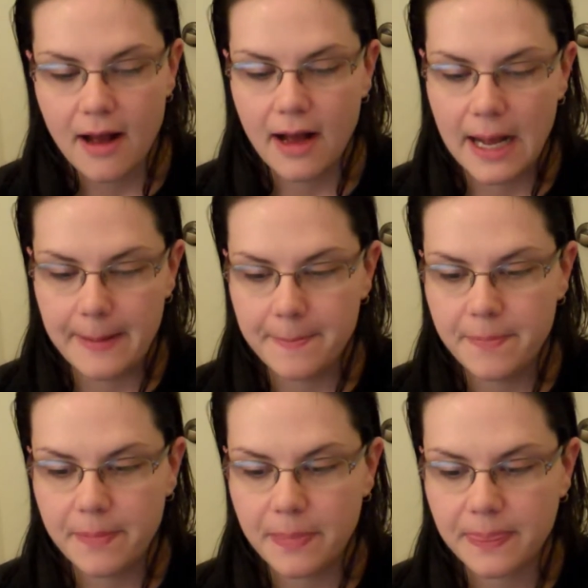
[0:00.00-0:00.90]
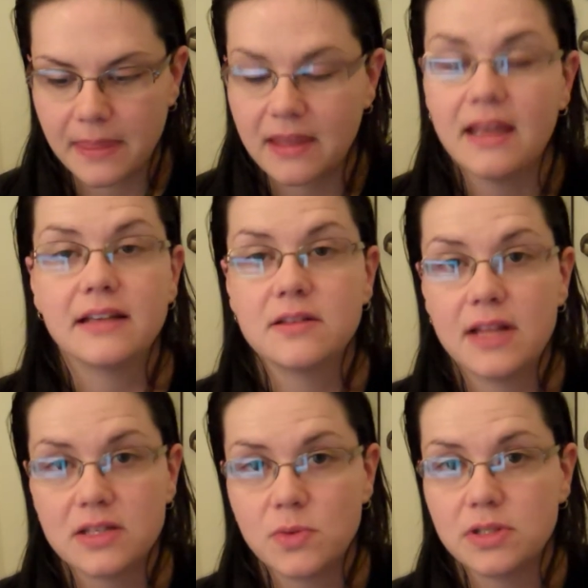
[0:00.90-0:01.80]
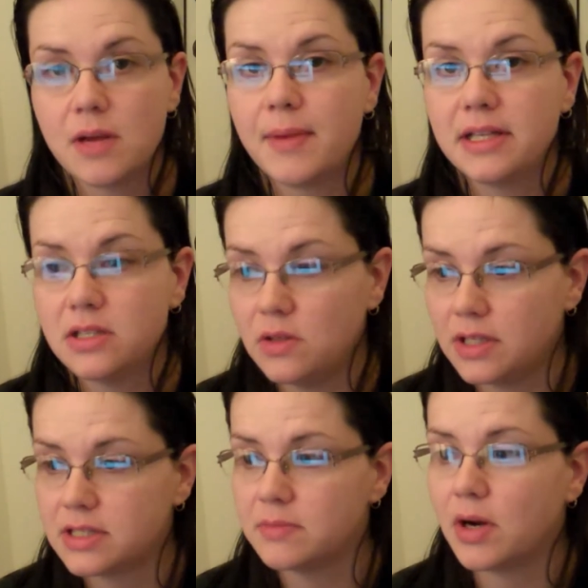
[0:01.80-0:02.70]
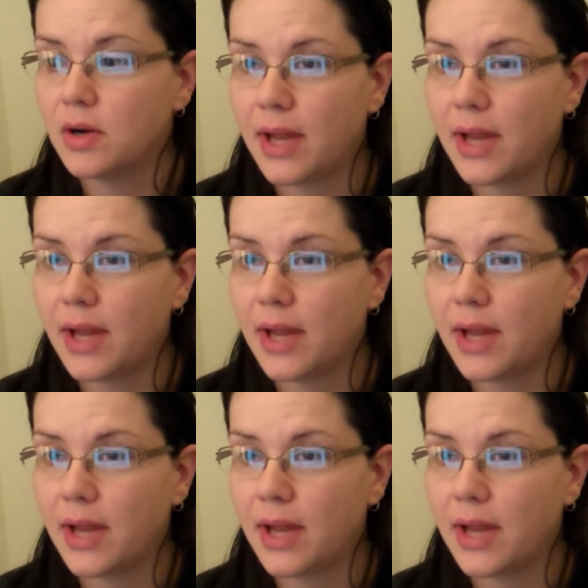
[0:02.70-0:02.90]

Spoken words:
Yeah, so that's what's on my to-do list tomorrow.